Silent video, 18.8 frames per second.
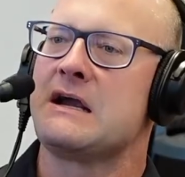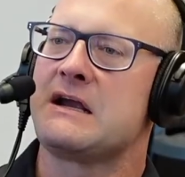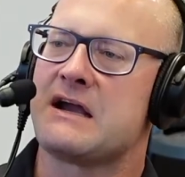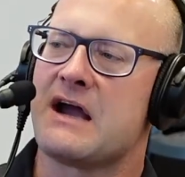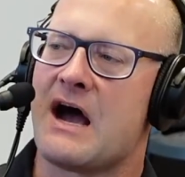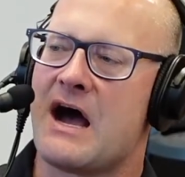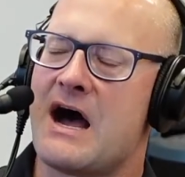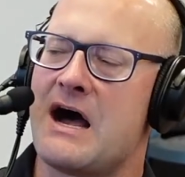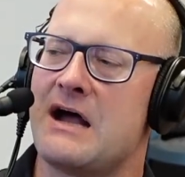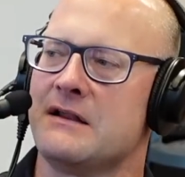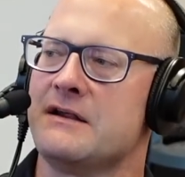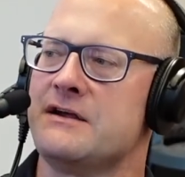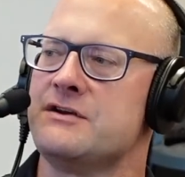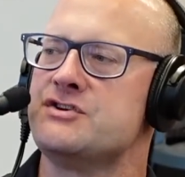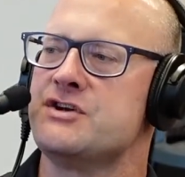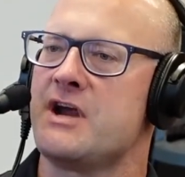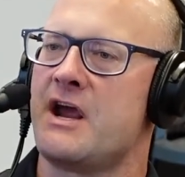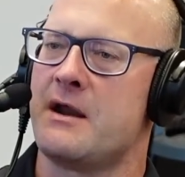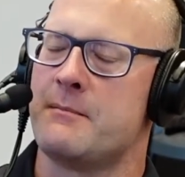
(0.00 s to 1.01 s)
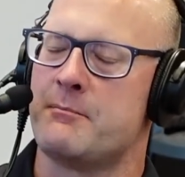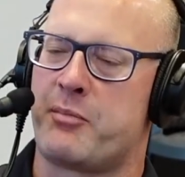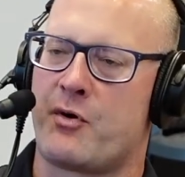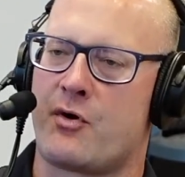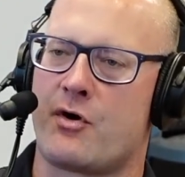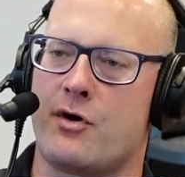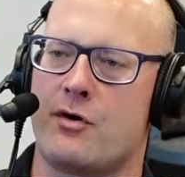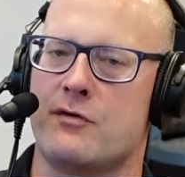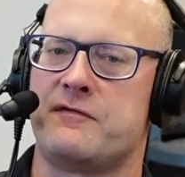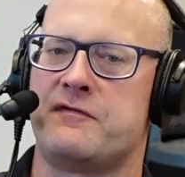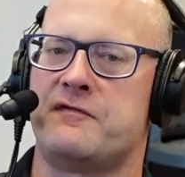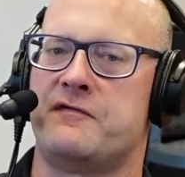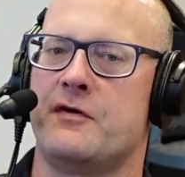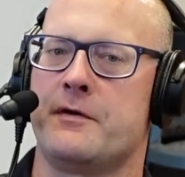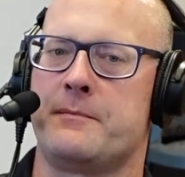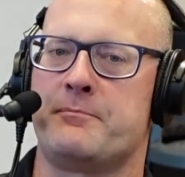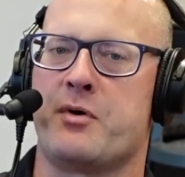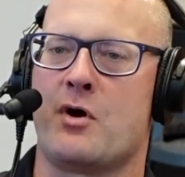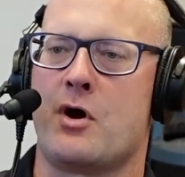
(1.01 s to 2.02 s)
college and pro
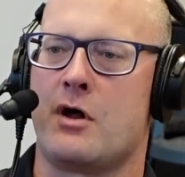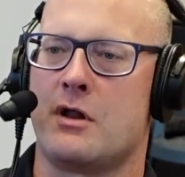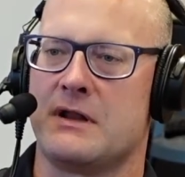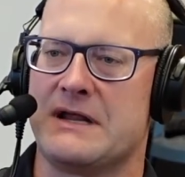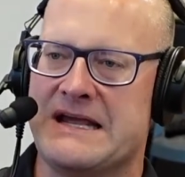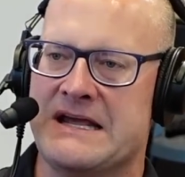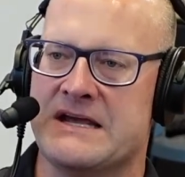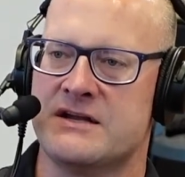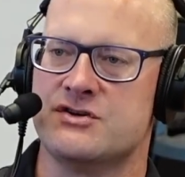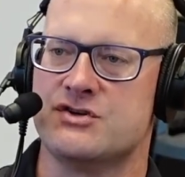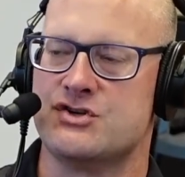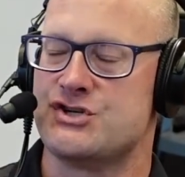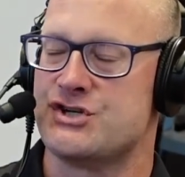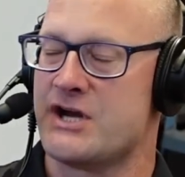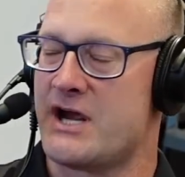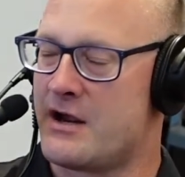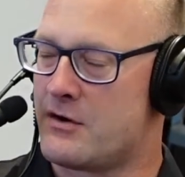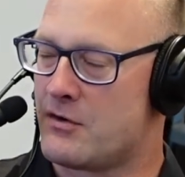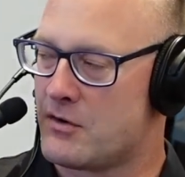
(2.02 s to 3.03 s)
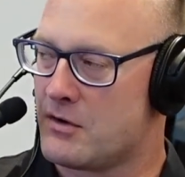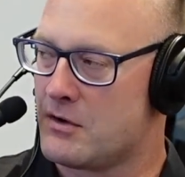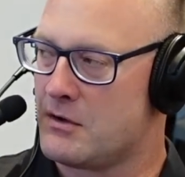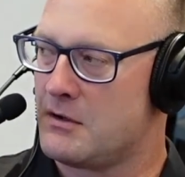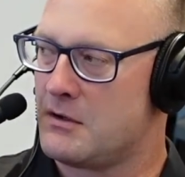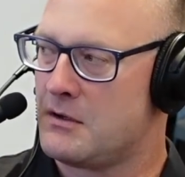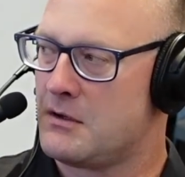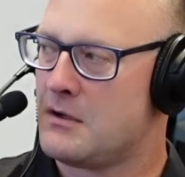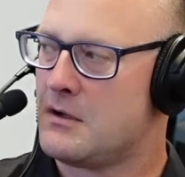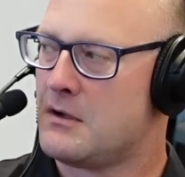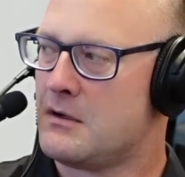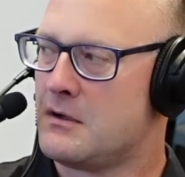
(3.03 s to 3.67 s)
football in general,